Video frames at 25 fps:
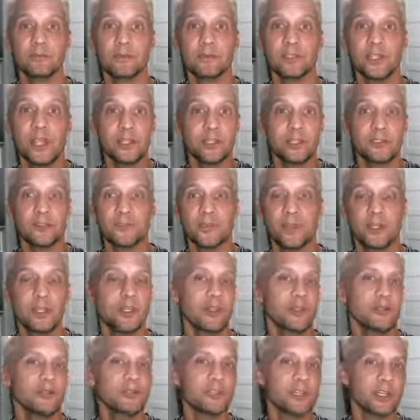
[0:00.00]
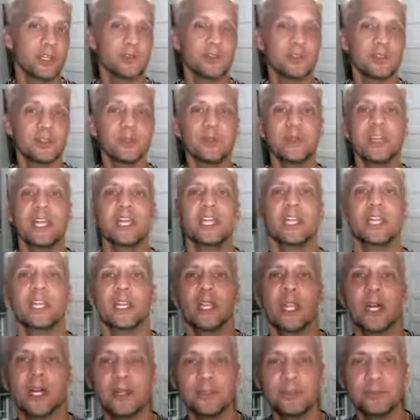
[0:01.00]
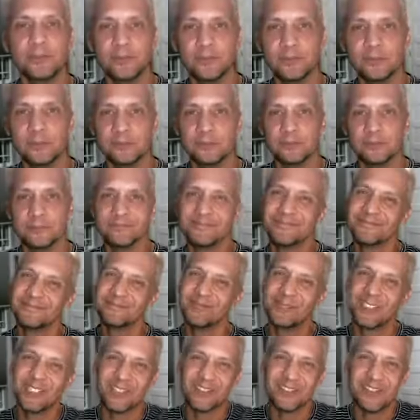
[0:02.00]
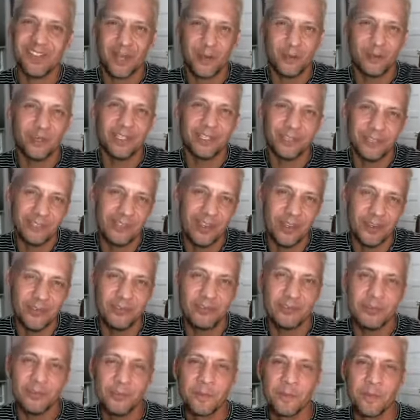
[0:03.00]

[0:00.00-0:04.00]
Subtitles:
Take this video, share it with somebody that you love, because now we love.